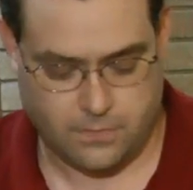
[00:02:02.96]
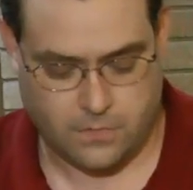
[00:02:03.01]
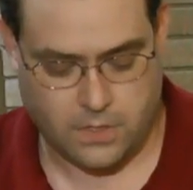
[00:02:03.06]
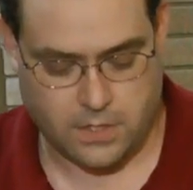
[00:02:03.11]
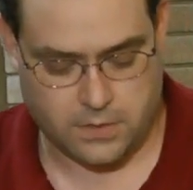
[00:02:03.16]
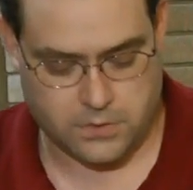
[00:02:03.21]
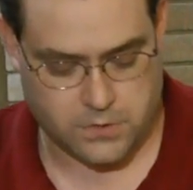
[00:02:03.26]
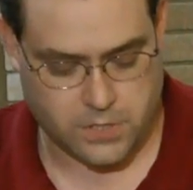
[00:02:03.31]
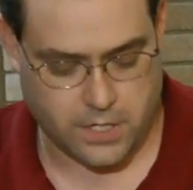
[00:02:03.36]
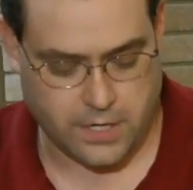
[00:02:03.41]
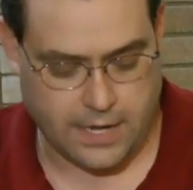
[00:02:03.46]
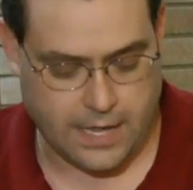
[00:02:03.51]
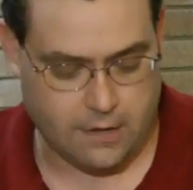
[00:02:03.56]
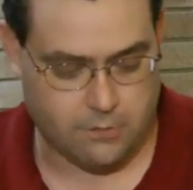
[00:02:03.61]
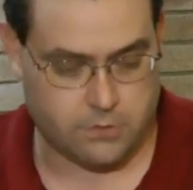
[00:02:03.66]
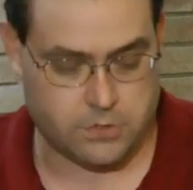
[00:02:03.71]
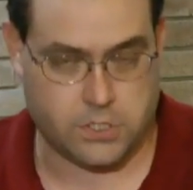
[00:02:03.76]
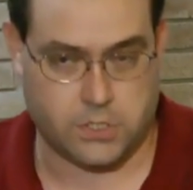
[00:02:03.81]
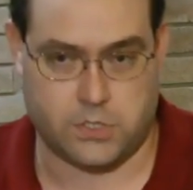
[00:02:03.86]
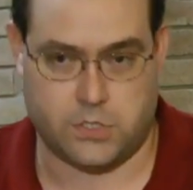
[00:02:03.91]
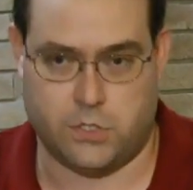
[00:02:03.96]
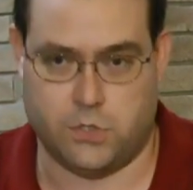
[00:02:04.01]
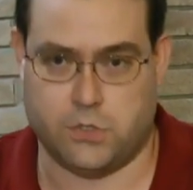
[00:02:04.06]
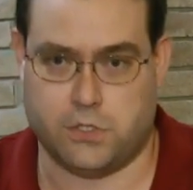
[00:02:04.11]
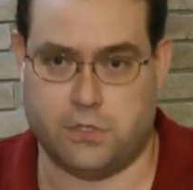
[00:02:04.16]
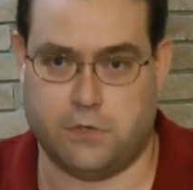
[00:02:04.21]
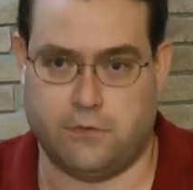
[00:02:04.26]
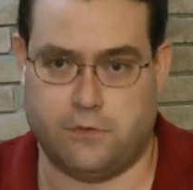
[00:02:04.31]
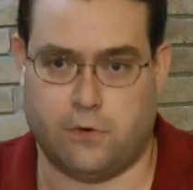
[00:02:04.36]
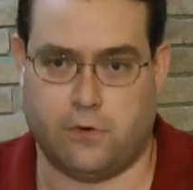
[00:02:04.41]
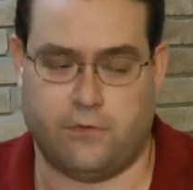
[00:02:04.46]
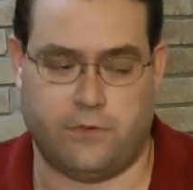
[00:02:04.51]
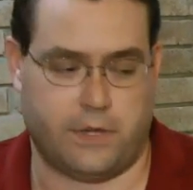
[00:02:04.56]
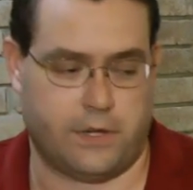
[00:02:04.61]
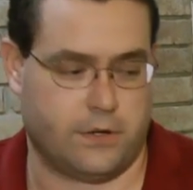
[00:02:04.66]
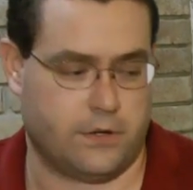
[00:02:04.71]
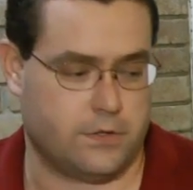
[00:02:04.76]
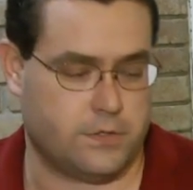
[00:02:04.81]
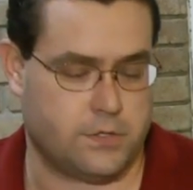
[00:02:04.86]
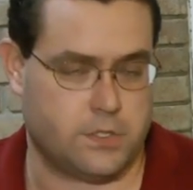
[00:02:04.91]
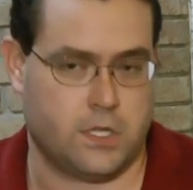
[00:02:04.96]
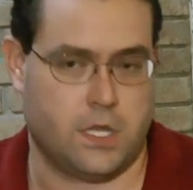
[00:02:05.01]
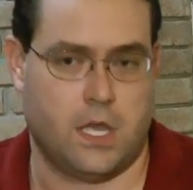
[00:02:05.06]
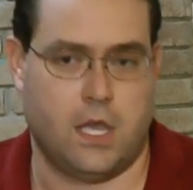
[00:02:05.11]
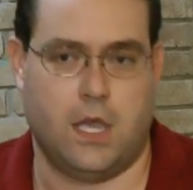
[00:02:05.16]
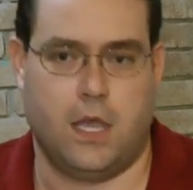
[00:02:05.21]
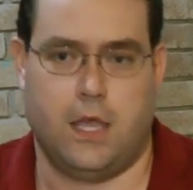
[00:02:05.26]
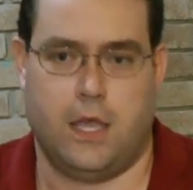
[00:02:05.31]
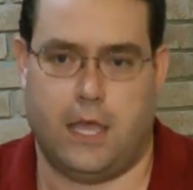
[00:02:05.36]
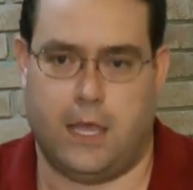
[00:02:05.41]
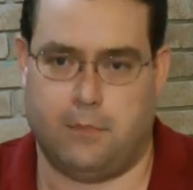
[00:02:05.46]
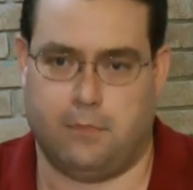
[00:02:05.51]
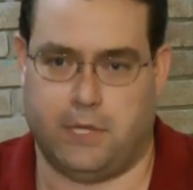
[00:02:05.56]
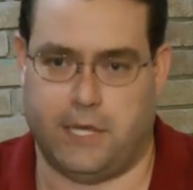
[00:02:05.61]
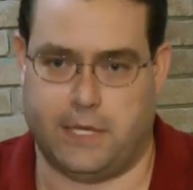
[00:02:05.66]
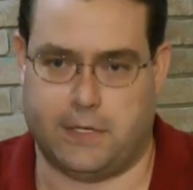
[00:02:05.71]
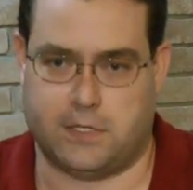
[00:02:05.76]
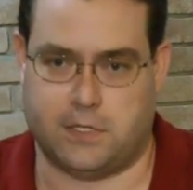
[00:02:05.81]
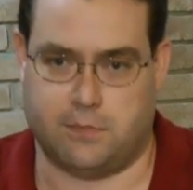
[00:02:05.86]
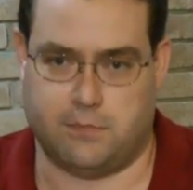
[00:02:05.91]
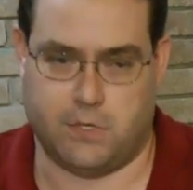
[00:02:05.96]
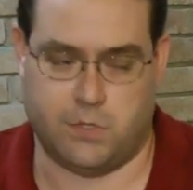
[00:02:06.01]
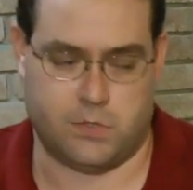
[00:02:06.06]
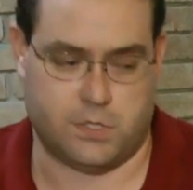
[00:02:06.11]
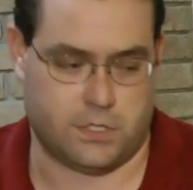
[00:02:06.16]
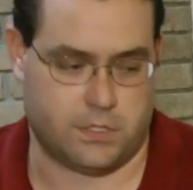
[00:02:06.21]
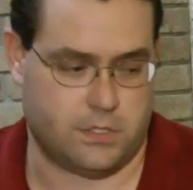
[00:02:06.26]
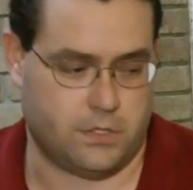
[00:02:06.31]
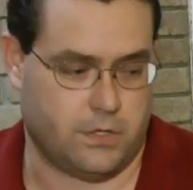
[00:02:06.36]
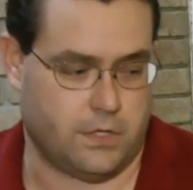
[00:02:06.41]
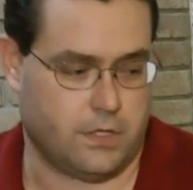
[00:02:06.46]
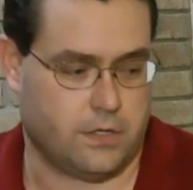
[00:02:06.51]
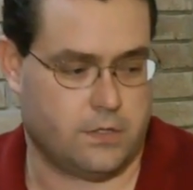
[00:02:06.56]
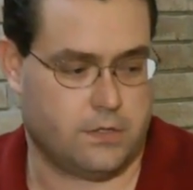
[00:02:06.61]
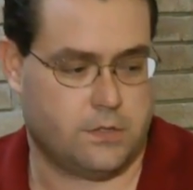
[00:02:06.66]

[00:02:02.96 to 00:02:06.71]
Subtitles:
Start out with just using the 4 fingers and playing some music to it.